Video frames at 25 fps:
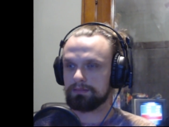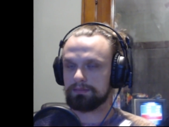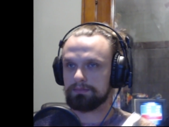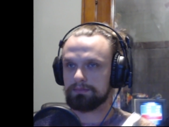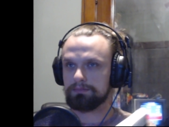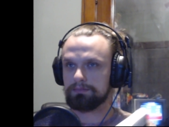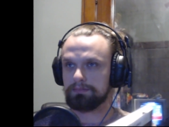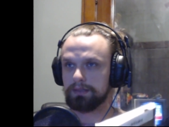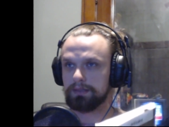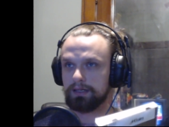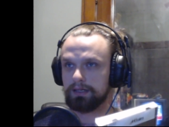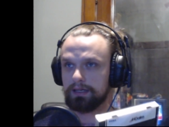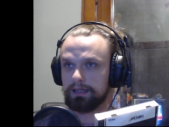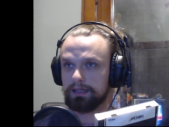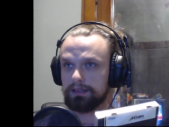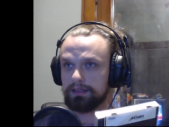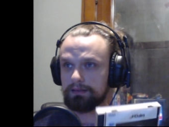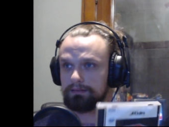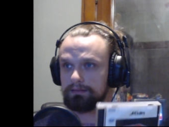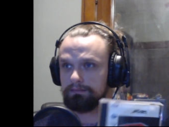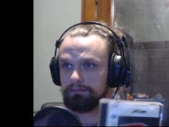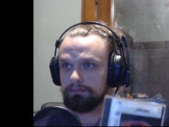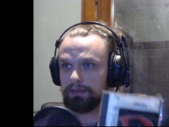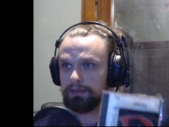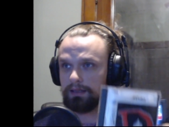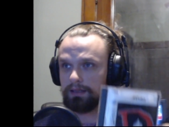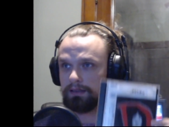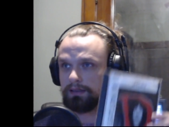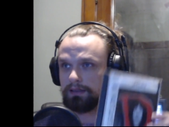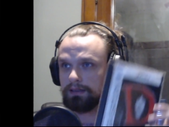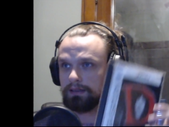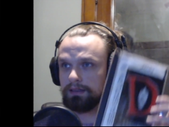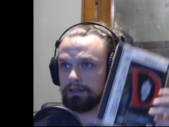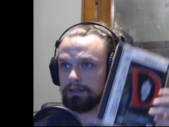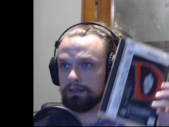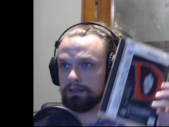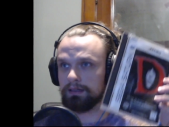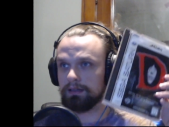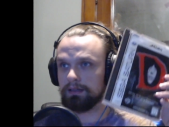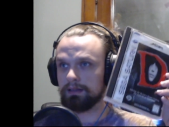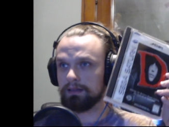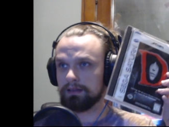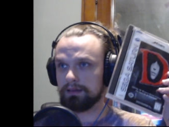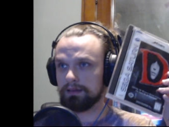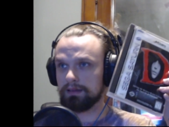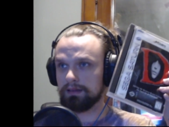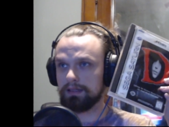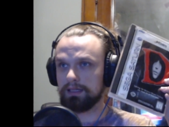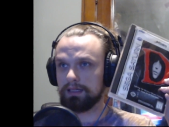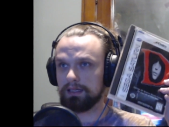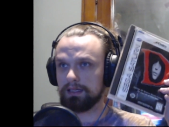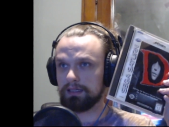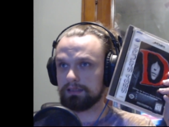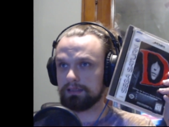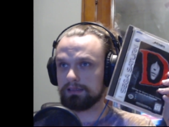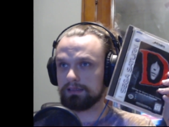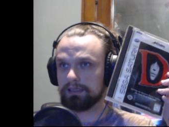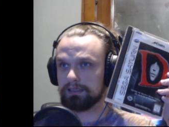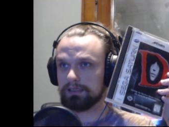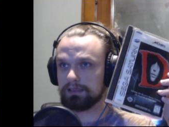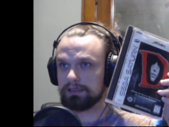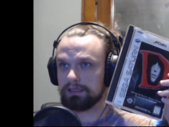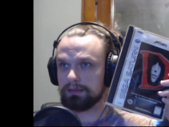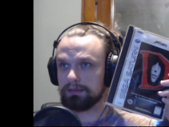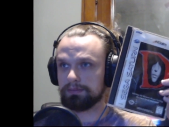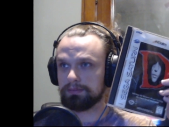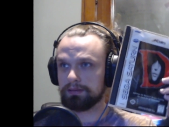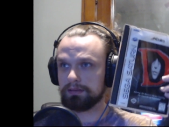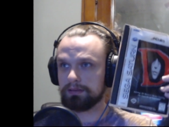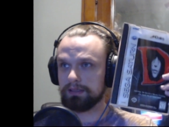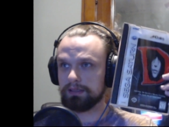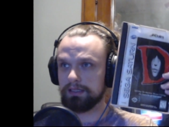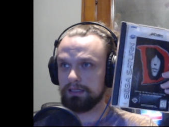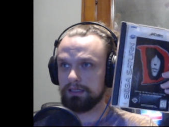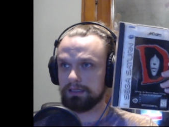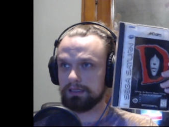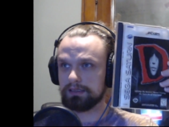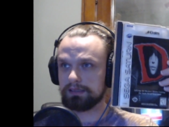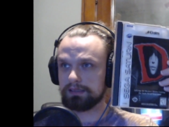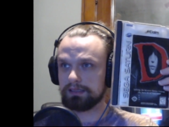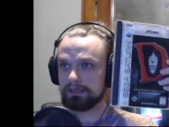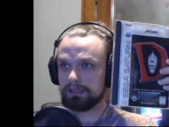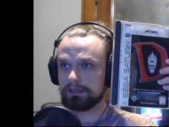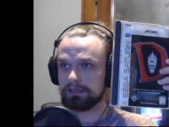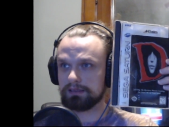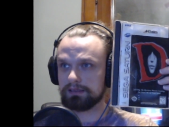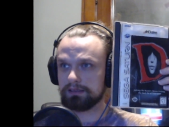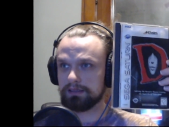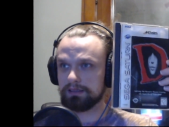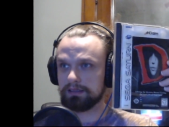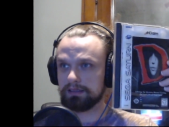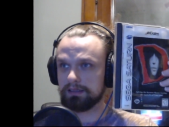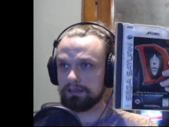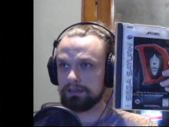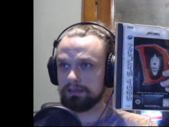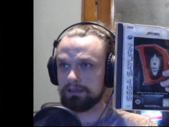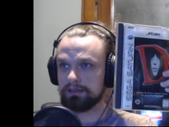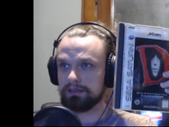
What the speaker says: But this is the predecessor.